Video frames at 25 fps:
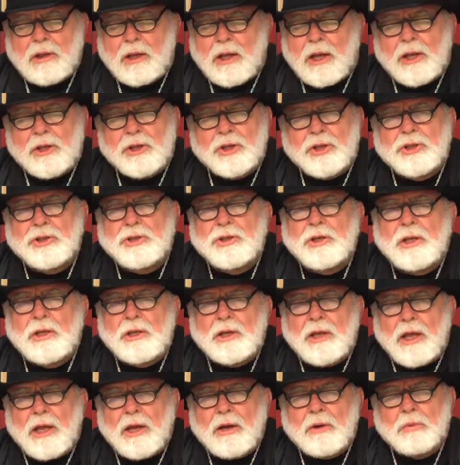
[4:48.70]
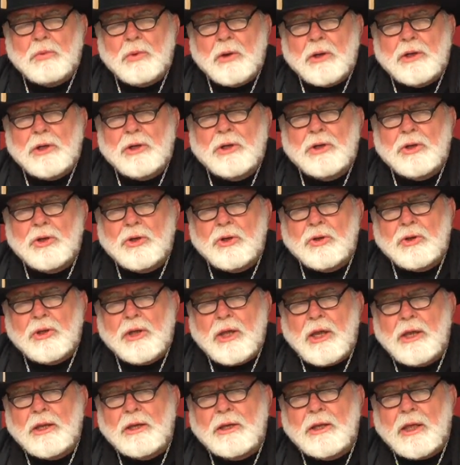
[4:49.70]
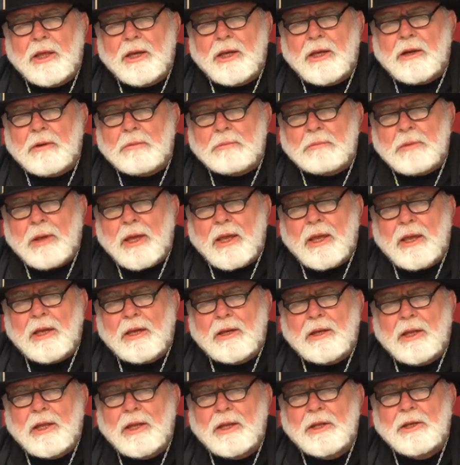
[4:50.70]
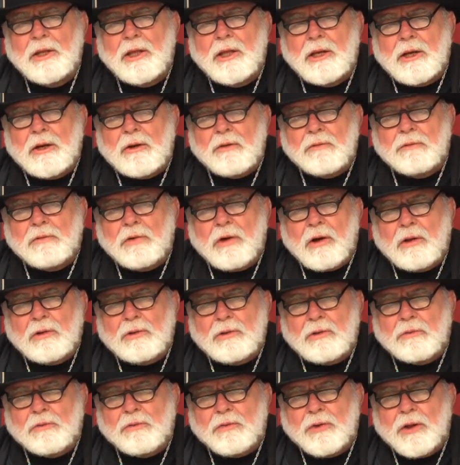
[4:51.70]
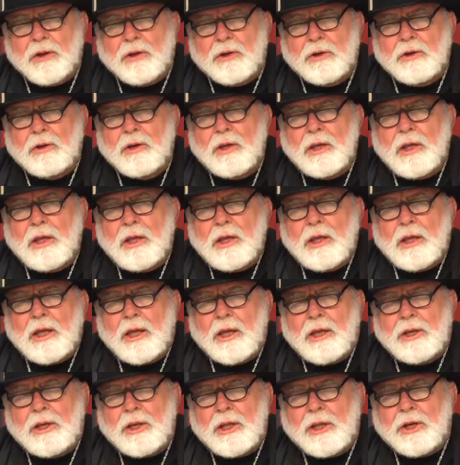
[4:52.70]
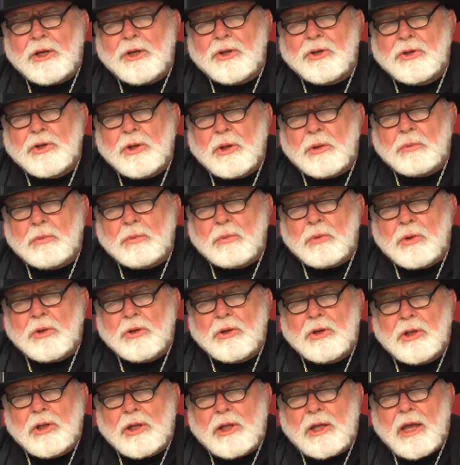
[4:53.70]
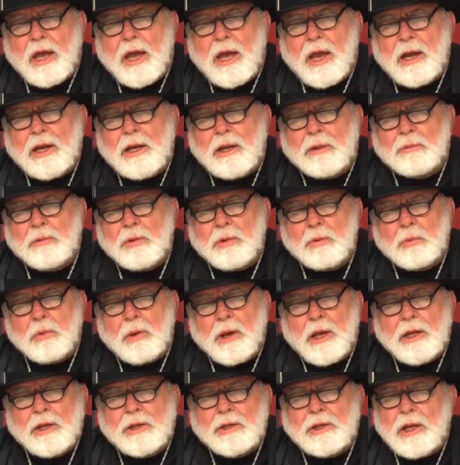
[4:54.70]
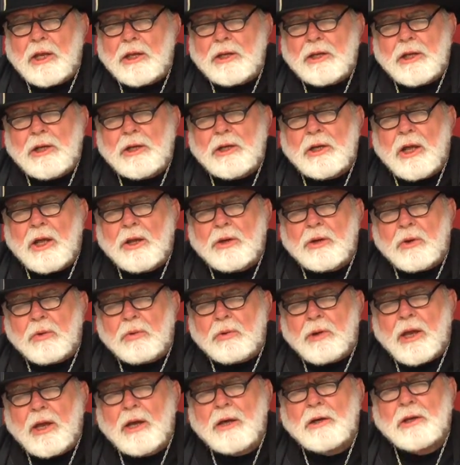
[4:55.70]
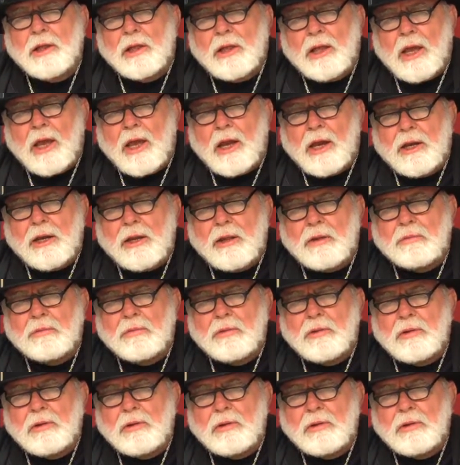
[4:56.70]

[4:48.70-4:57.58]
I just didn't have what it took. He needed a man. He needed a father figure. He needed someone to guide him in ways I did not know how to guide him."